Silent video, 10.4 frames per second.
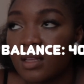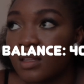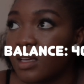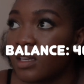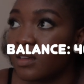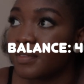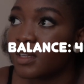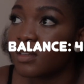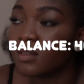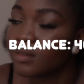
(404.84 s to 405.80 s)
in the
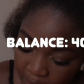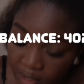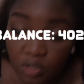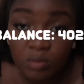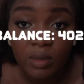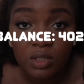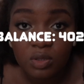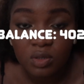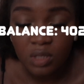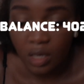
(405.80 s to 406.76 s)
evening. That took my
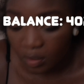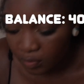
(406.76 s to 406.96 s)
total